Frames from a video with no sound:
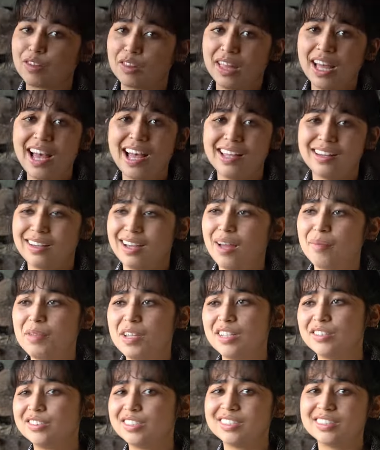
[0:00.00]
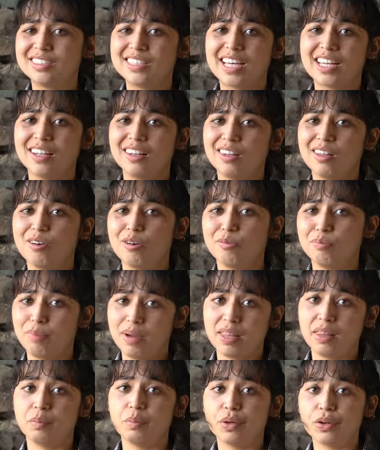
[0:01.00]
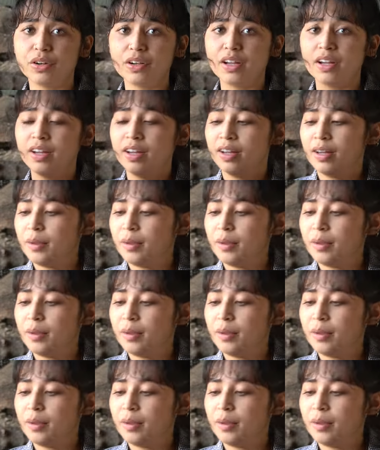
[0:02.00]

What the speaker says: for that, I mean, just that alone by the book.